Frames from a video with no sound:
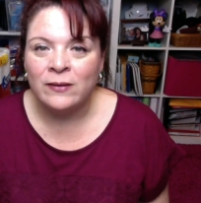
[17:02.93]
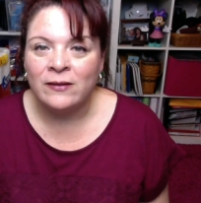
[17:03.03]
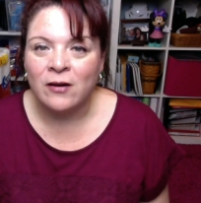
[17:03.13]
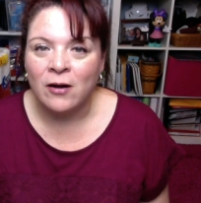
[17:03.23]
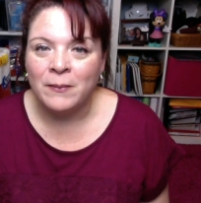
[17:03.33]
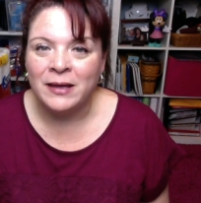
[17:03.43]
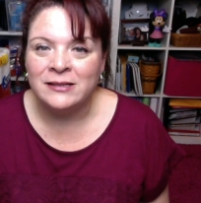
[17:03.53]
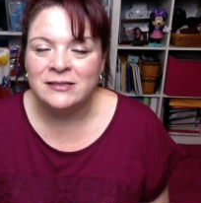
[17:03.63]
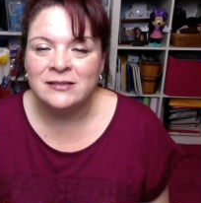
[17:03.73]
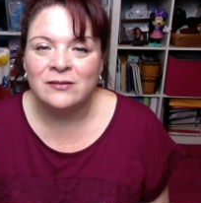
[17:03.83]
in the
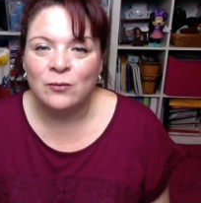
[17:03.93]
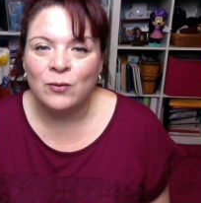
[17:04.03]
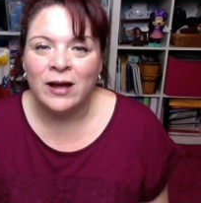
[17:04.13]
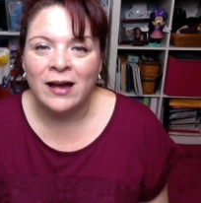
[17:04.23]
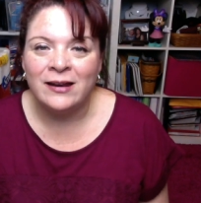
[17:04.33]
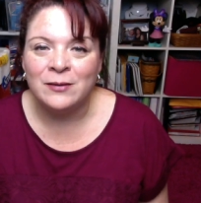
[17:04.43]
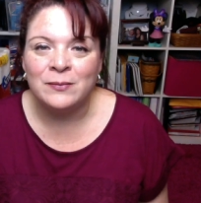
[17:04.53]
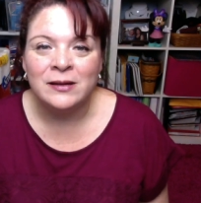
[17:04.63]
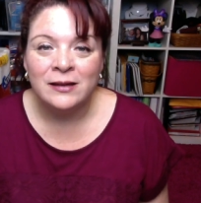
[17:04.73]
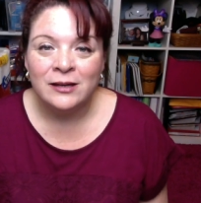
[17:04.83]
comments what item